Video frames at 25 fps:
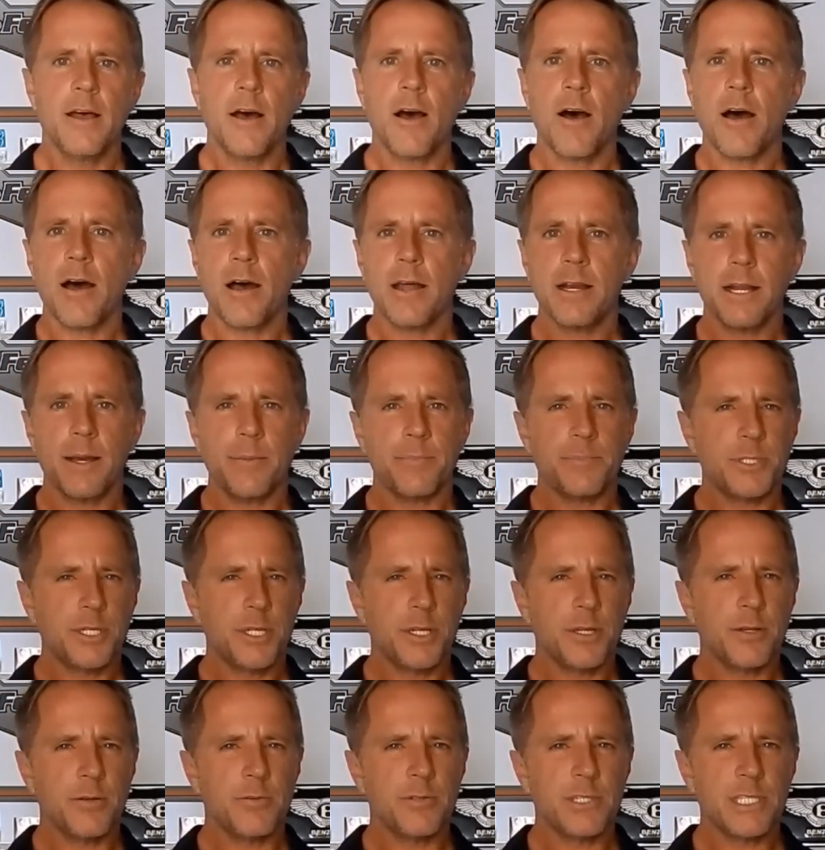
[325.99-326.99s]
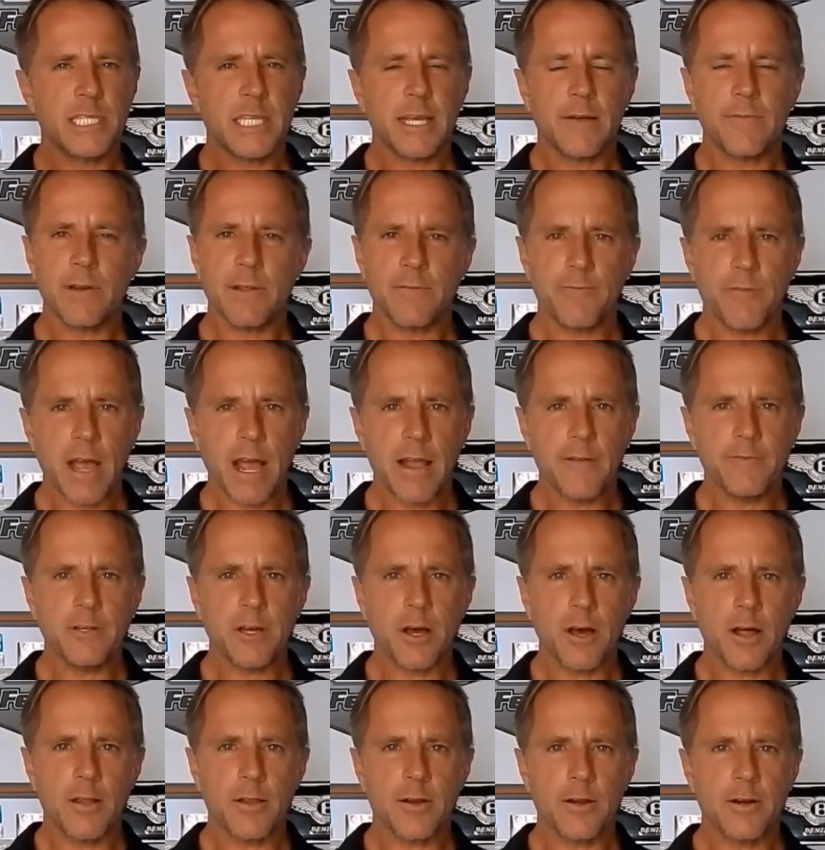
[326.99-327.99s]
on up to
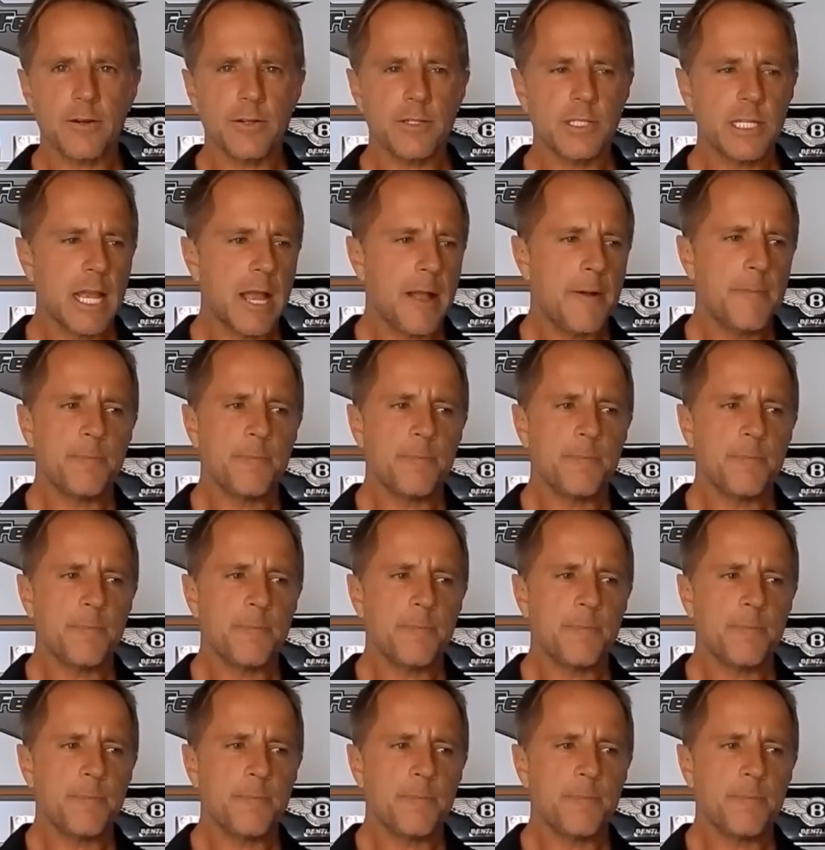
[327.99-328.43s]
$75.